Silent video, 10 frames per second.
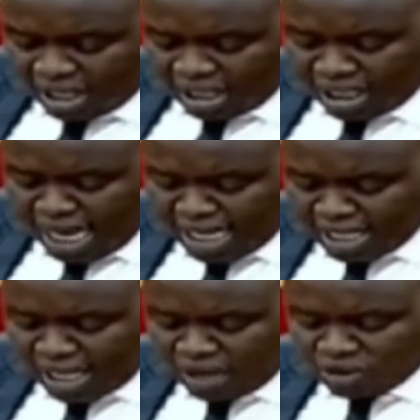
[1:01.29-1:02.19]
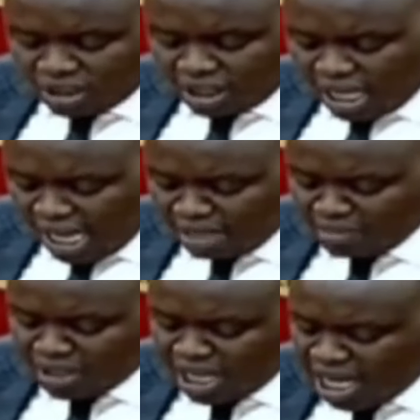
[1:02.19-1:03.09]
in Nandi County
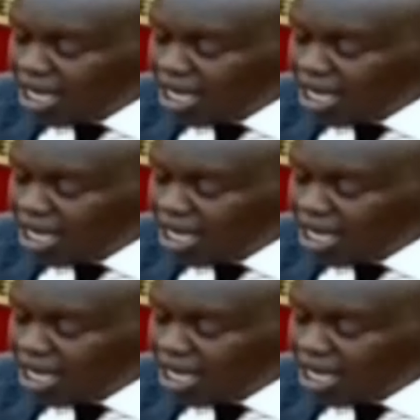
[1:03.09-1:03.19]
and be held